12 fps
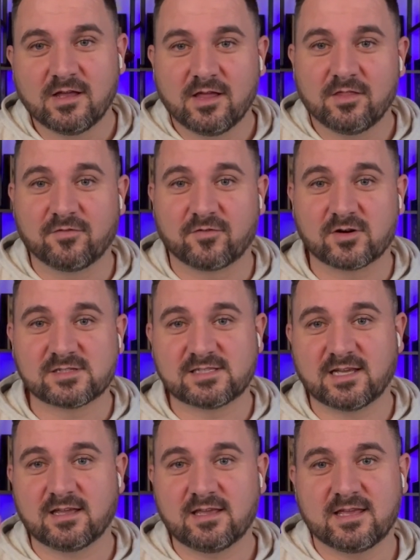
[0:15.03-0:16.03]
The first
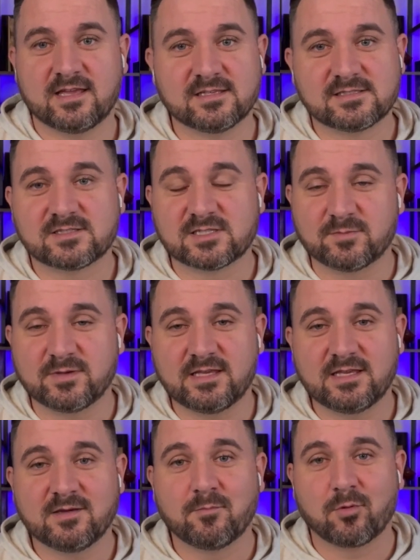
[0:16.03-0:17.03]
thing is to
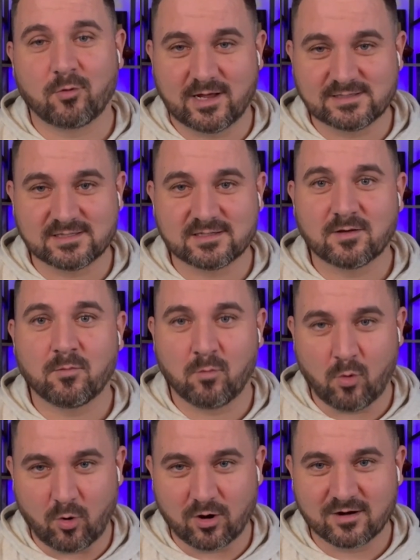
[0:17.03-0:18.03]
be present
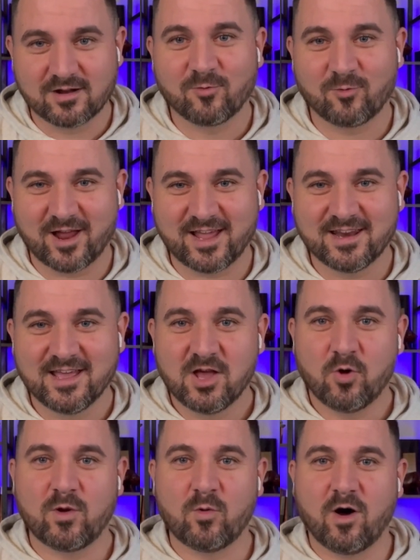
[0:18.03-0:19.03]
more, right?
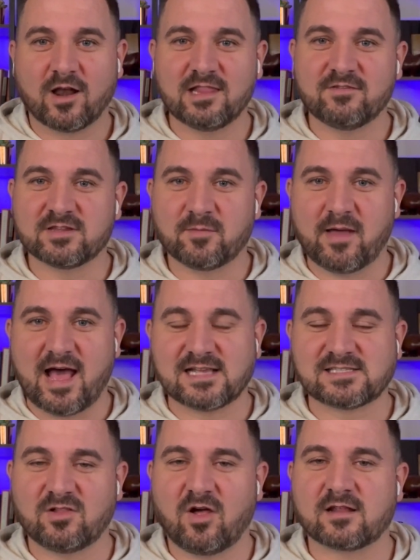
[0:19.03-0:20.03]
We want to live in the past.
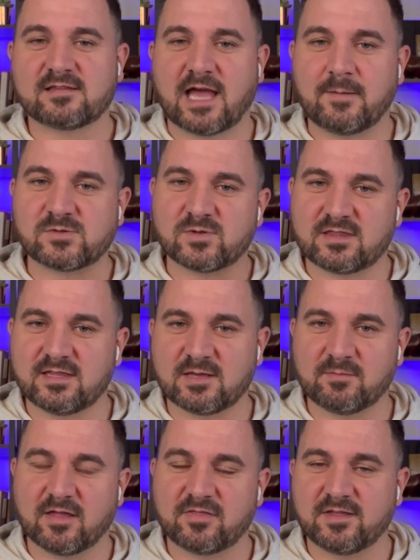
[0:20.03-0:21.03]
A lot of times we think
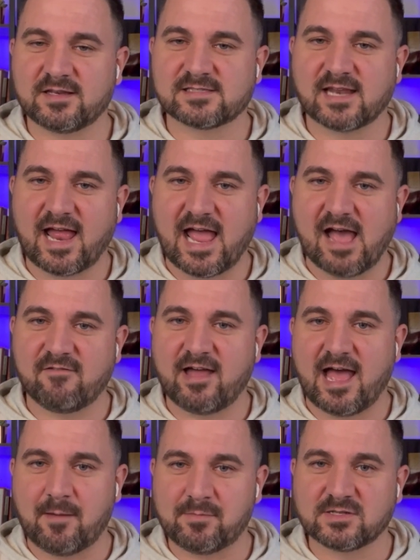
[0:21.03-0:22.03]
about things that have
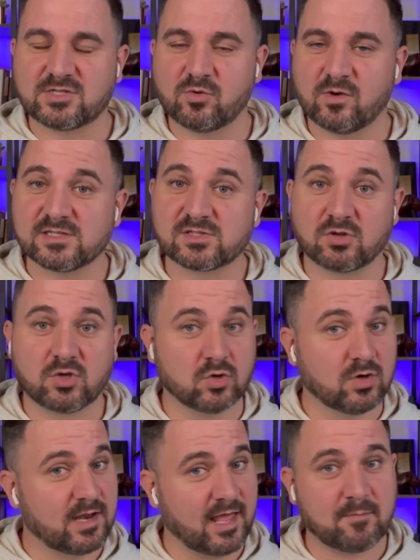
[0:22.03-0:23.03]
happened to us,
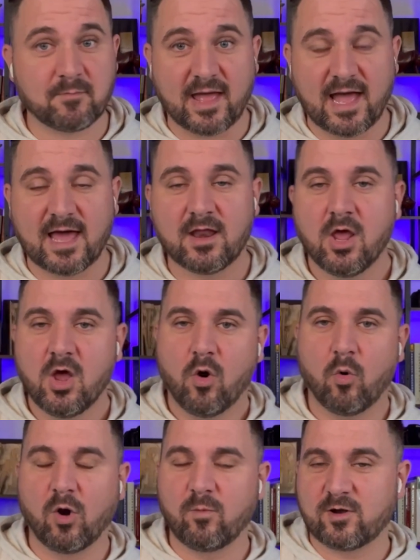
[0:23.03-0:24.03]
good and bad,
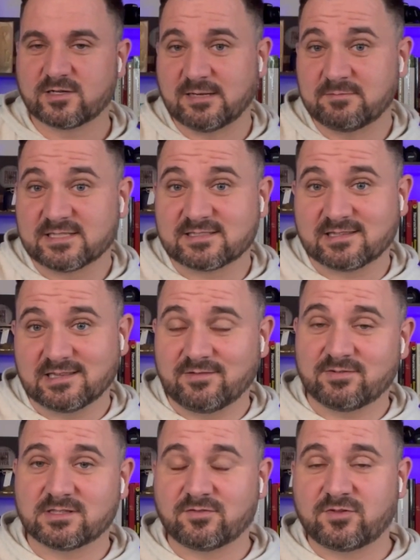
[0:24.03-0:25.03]
or we're tempted to live
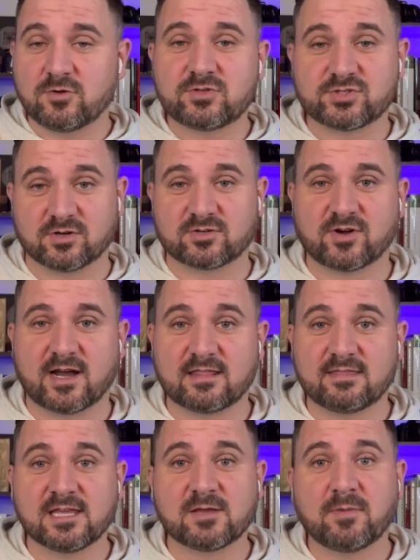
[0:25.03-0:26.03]
in the future, trying to
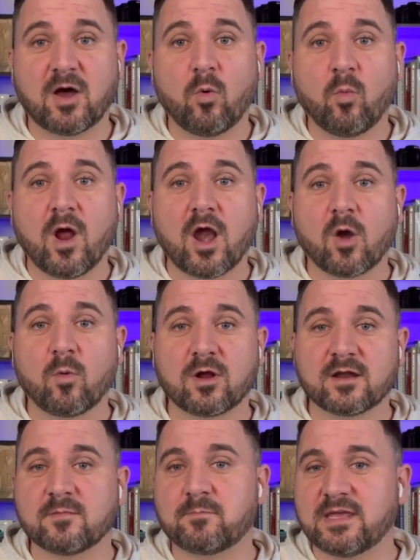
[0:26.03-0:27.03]
think about where we're
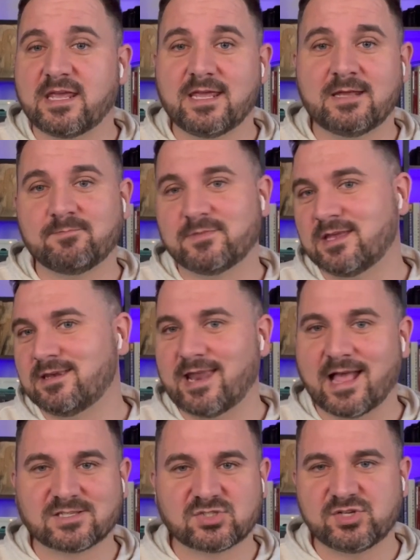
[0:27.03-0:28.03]
going to be in
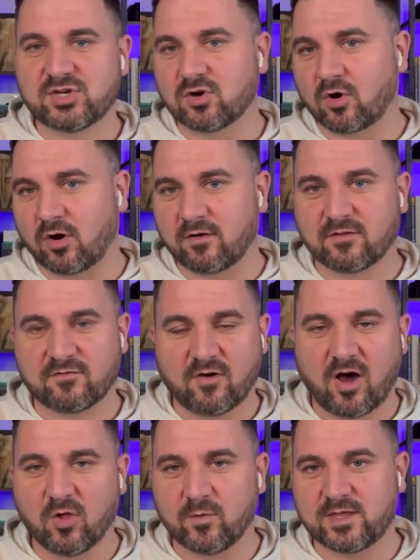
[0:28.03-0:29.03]
next year or in the
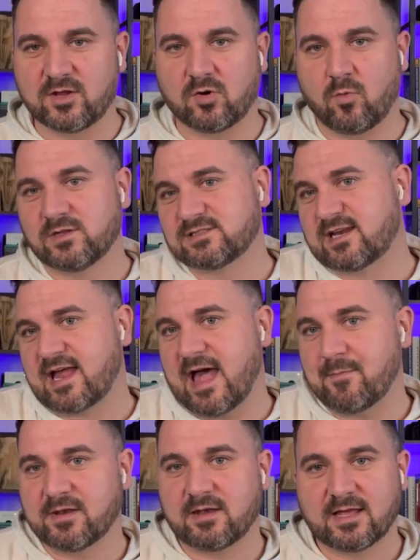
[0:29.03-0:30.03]
following year, what's going to
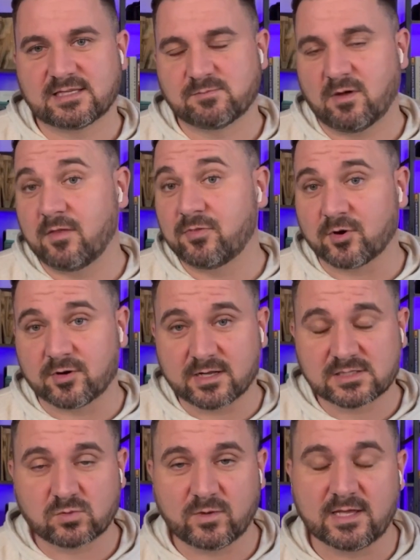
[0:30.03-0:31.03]
happen next month or
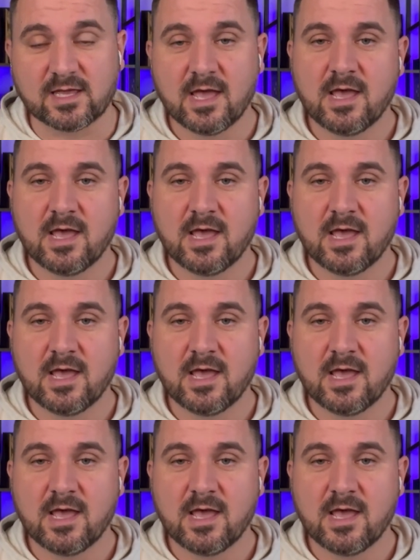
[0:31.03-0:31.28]
next week.